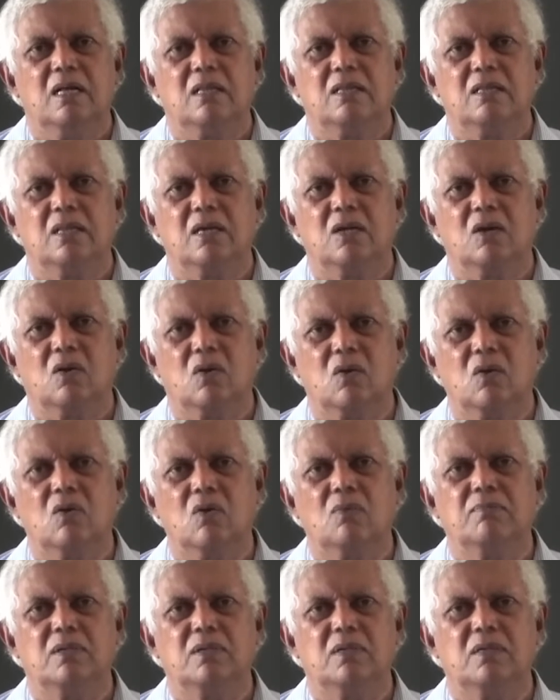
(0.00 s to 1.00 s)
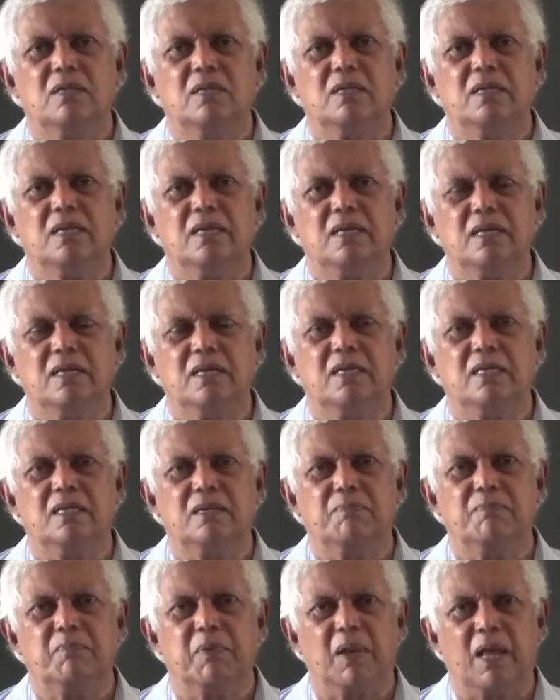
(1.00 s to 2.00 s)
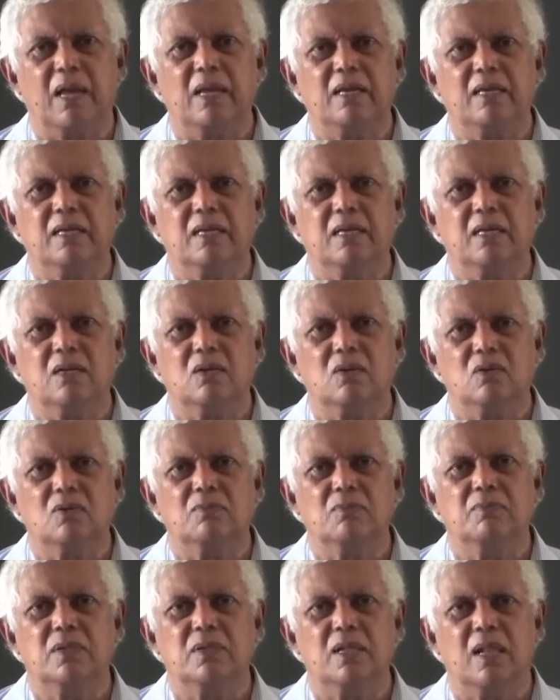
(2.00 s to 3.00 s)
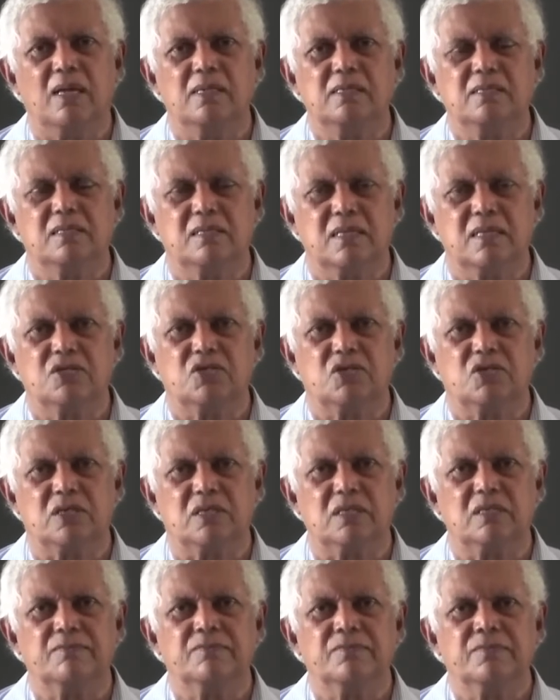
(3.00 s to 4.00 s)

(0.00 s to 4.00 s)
the global elite planning globalization